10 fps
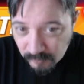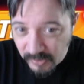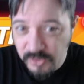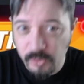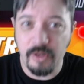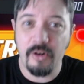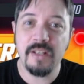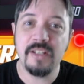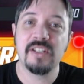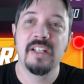So there it
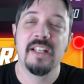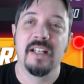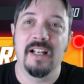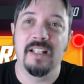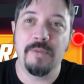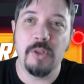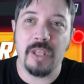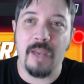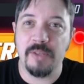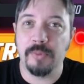is. Let me know in
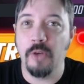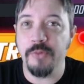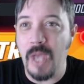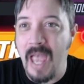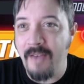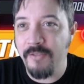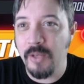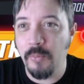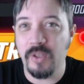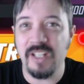the comments below if you have
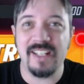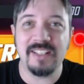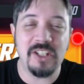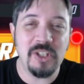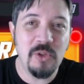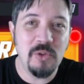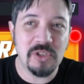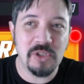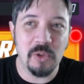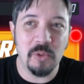him, what it's like to use,
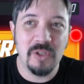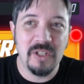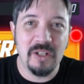so